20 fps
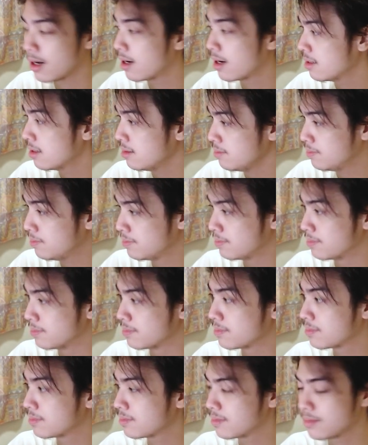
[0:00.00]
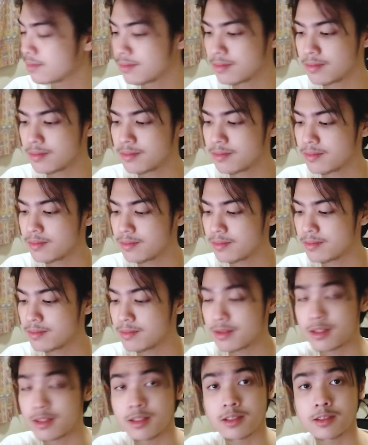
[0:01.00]

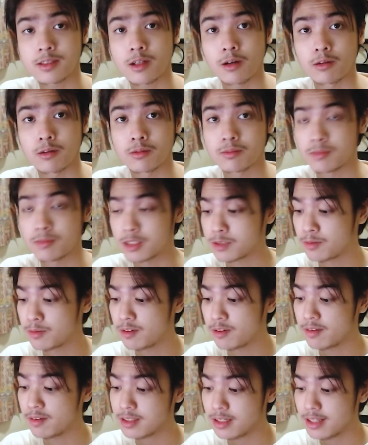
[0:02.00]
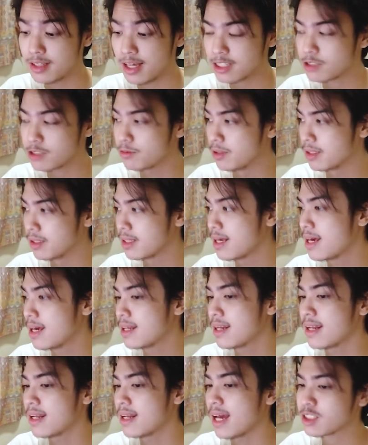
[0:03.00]
so let's move on to the next one.
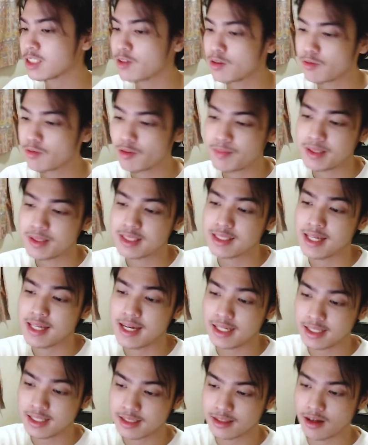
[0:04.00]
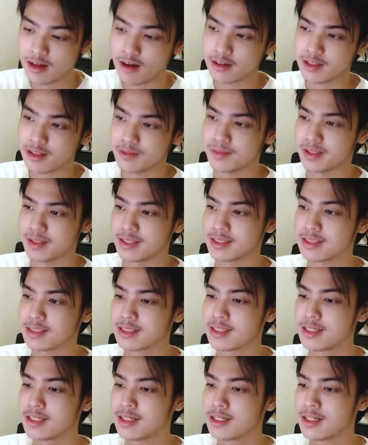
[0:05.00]
Next one would be taking documents.
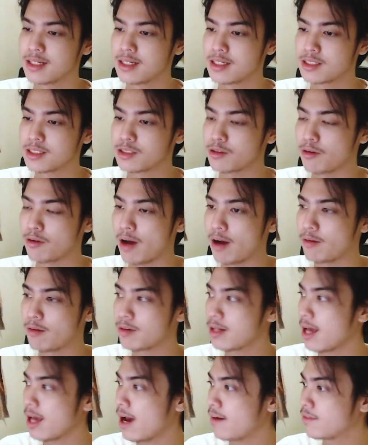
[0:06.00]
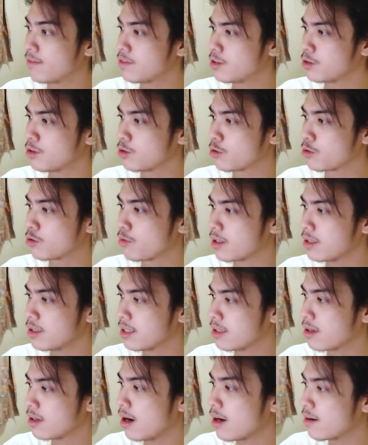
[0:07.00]
So I would have to quickly
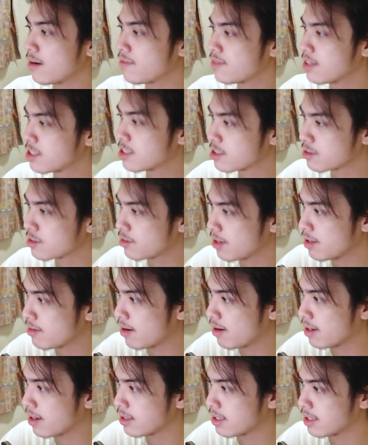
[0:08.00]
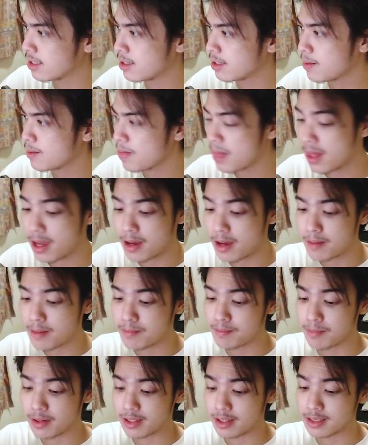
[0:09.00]
cut off the screen right here
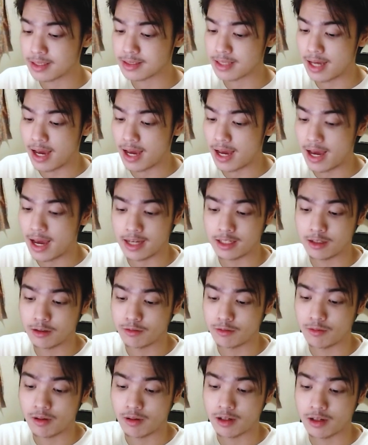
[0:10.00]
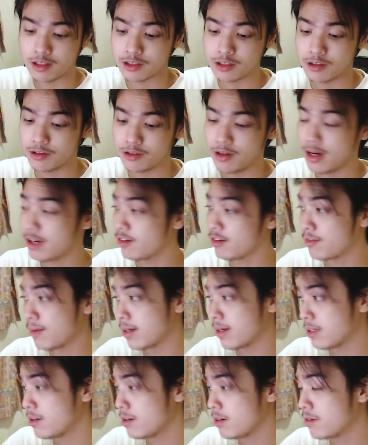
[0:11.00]
because I don't want to show you any of my
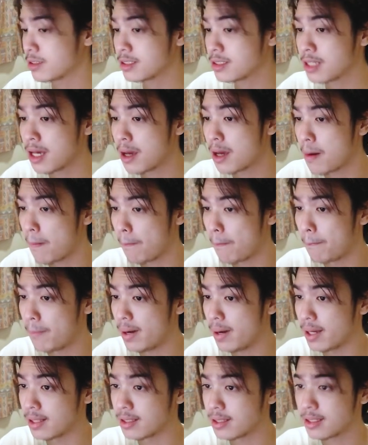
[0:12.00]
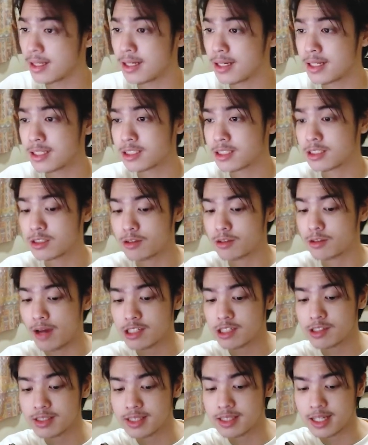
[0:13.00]
notes. But to
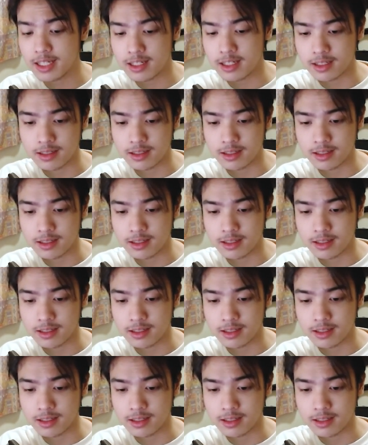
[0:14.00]
actually take a